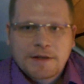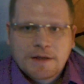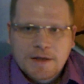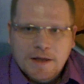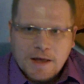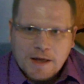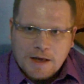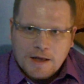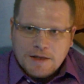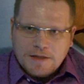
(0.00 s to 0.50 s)

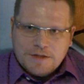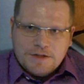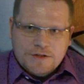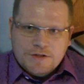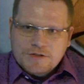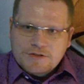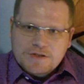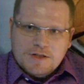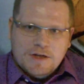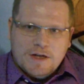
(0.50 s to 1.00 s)
and you
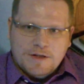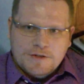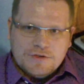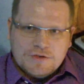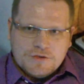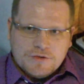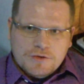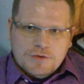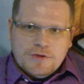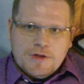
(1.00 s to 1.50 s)
just
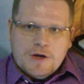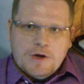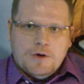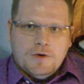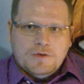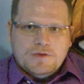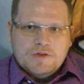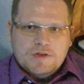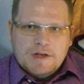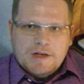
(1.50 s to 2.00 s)
unscrew
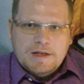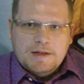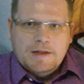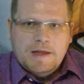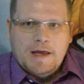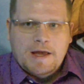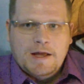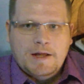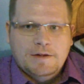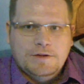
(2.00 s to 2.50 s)
those, and
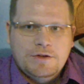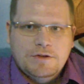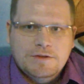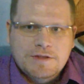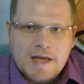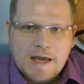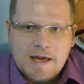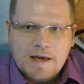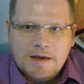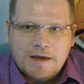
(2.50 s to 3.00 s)
then you
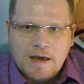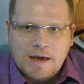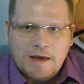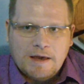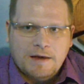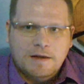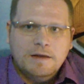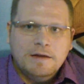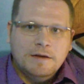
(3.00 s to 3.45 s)
take a